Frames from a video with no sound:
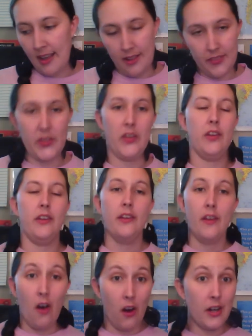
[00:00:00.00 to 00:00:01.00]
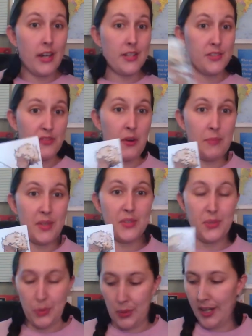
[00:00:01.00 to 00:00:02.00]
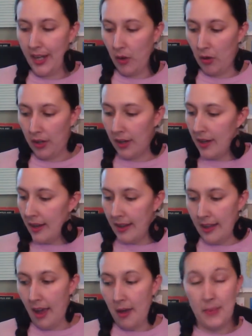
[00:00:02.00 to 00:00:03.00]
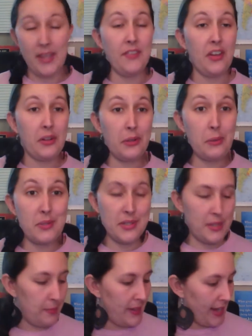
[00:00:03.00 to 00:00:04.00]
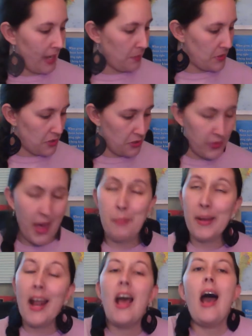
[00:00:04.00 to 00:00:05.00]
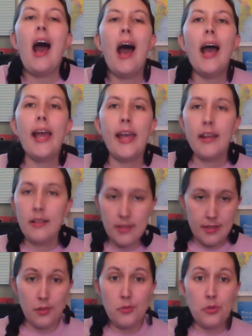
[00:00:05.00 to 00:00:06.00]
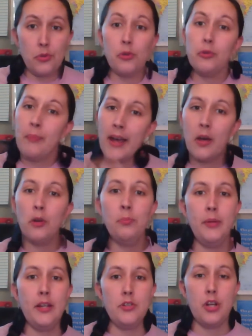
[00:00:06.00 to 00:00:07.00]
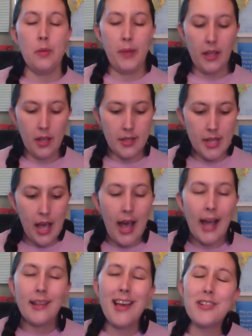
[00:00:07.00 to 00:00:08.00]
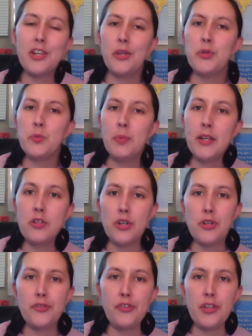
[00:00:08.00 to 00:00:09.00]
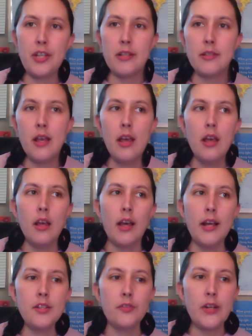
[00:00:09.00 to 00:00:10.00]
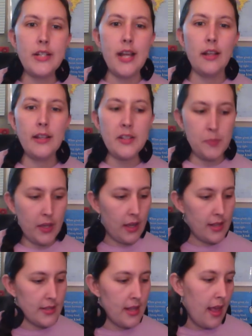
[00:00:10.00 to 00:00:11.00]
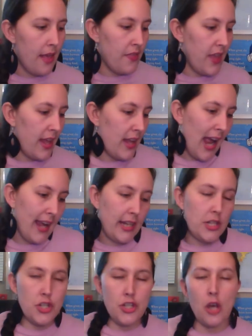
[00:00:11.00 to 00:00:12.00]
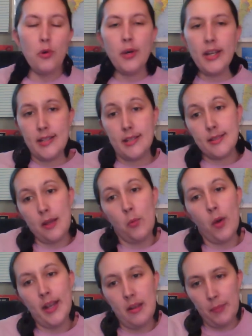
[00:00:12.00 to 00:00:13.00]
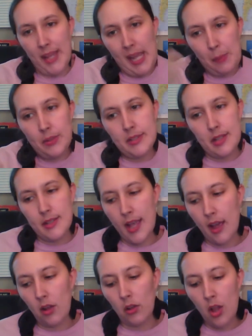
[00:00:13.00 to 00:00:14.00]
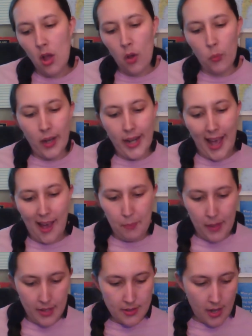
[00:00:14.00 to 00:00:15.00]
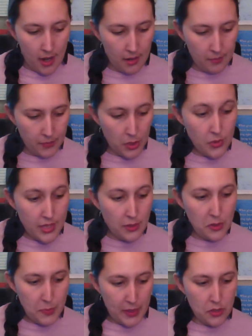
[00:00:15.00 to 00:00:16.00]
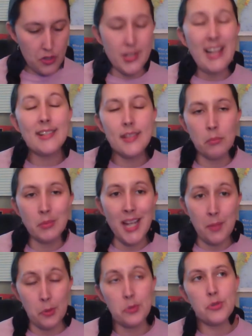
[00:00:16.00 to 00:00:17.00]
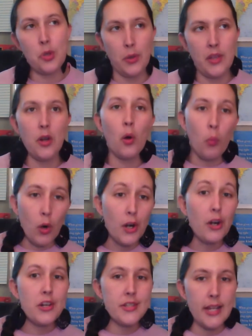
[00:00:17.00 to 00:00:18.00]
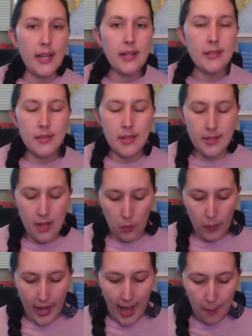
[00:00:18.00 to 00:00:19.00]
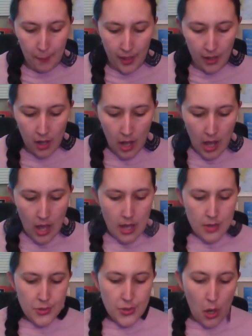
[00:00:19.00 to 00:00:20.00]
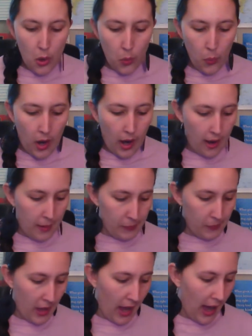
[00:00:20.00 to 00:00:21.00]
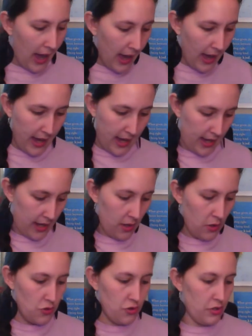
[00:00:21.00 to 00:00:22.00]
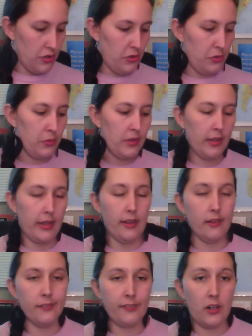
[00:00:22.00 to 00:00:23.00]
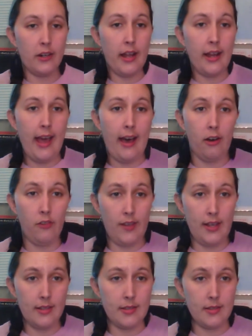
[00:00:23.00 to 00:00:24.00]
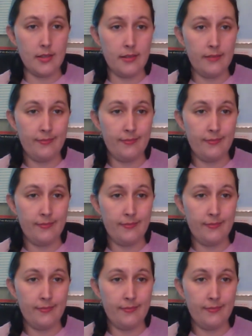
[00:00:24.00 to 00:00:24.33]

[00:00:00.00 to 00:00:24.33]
the artist from this story or um, even close to being able to do that, but I still doodled my own picture because I like to use pictures for these kinds of retellings because then I can show it to someone and be able to tell what happened um, using those pictures and some labels. So either a word or sentence to tell what happened. So uh, I drew Guilford and Alvis.